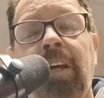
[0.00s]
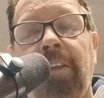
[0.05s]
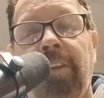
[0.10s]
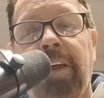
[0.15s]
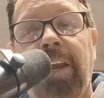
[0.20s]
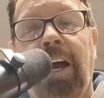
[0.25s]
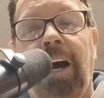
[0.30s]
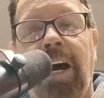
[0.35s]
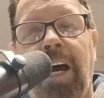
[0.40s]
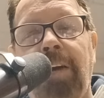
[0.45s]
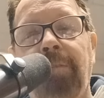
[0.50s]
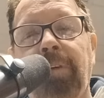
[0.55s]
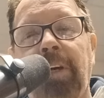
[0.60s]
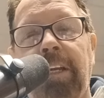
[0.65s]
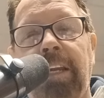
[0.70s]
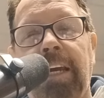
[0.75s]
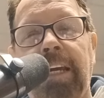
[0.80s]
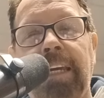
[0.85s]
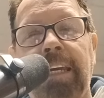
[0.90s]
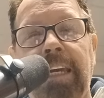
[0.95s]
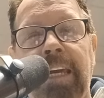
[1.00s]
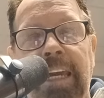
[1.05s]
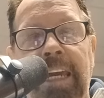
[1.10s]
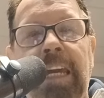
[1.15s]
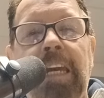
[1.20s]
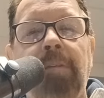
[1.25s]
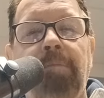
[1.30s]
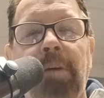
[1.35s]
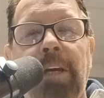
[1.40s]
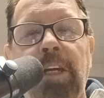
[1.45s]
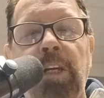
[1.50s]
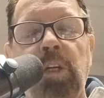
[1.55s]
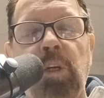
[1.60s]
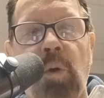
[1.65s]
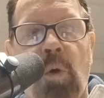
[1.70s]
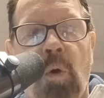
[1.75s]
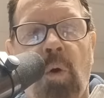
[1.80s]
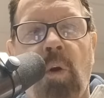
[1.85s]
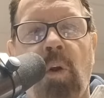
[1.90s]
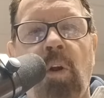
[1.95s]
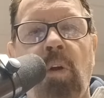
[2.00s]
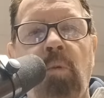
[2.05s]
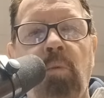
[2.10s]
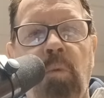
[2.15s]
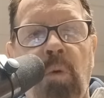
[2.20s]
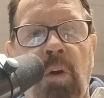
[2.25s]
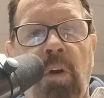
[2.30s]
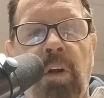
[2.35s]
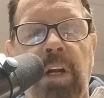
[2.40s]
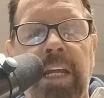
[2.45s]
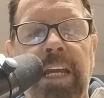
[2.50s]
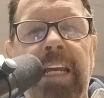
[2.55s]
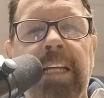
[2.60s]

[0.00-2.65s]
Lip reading: that I'm going to keep your word.